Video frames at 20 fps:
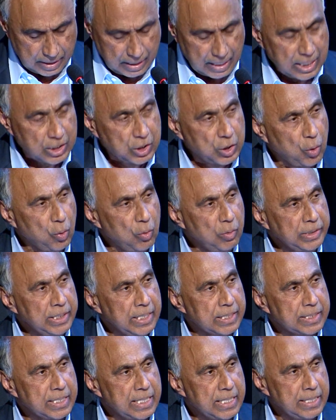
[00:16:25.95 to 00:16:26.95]
I told
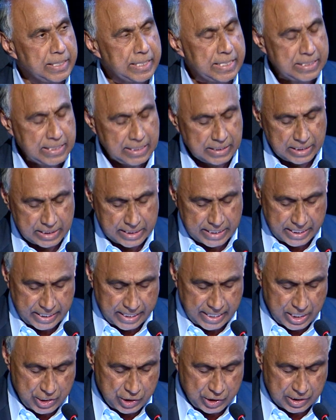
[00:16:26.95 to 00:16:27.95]
the attendees at the
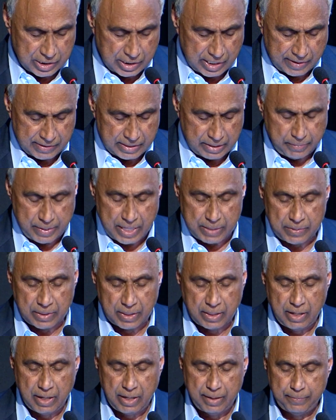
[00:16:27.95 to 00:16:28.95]
dedication of the
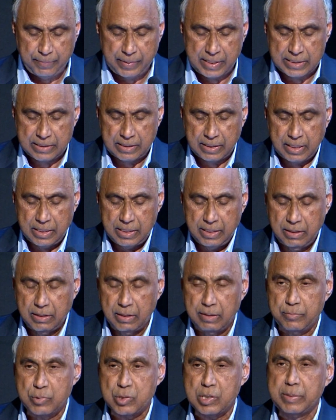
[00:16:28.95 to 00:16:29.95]
management complex at
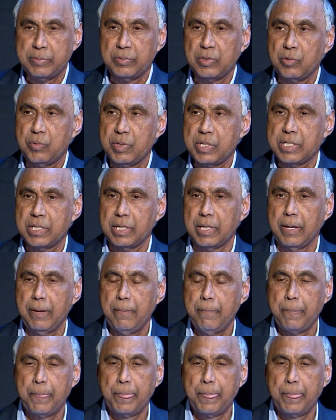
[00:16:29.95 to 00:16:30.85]
Aligarh Muslim University,